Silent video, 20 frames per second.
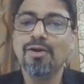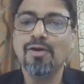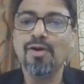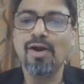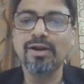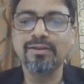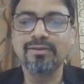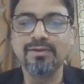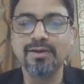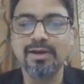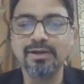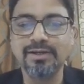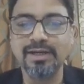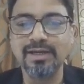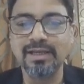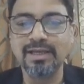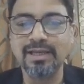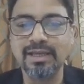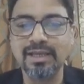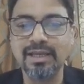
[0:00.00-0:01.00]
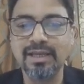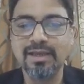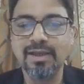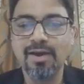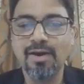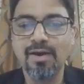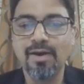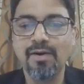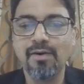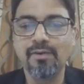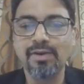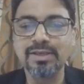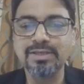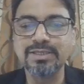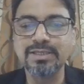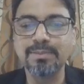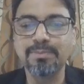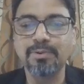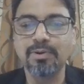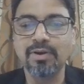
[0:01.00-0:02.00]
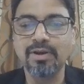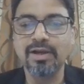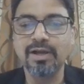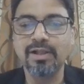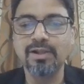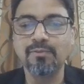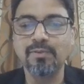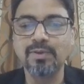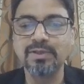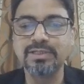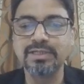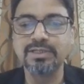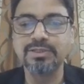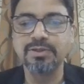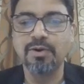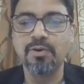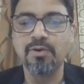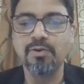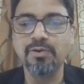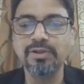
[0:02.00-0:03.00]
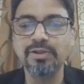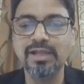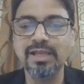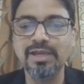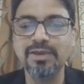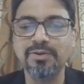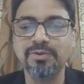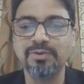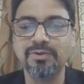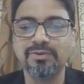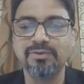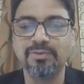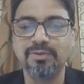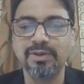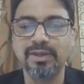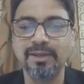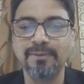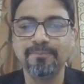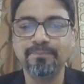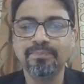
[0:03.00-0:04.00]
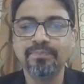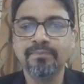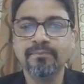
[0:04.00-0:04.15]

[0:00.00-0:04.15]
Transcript: Cot 30 degree, reciprocal, which is only root 3.